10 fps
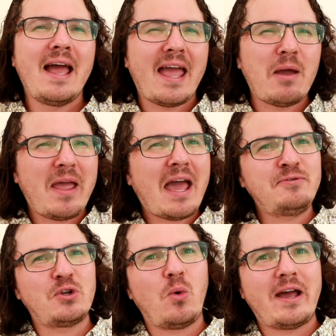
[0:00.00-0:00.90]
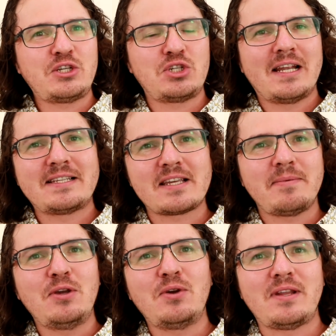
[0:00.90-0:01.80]
And we have to question as a
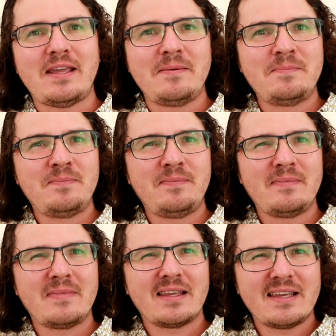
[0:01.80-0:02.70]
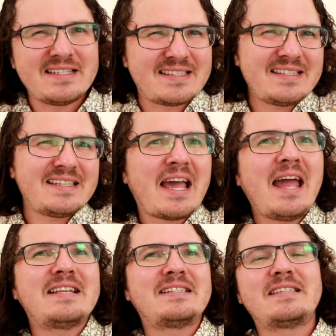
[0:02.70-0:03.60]
community, is this the
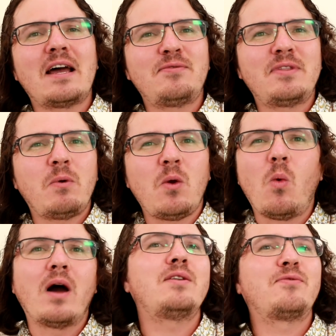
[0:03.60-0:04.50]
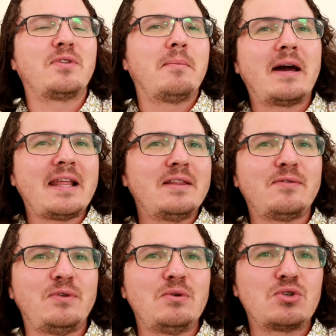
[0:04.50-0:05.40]
kind of stuff that we want for the money of the
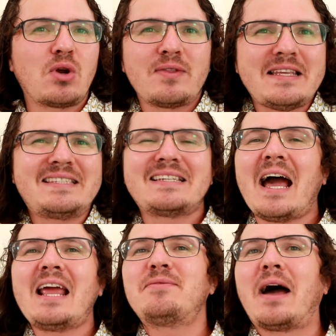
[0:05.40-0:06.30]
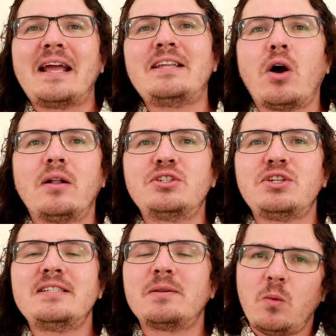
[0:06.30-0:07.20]
future? Are these the kind of
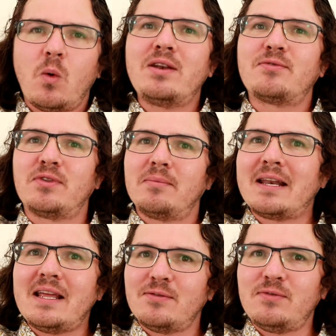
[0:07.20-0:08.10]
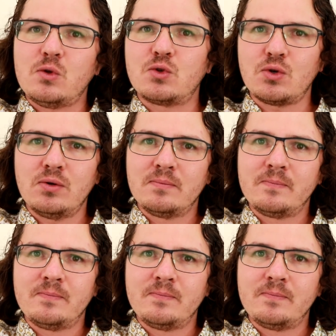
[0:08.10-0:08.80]
ideologies that we want for the money of the future?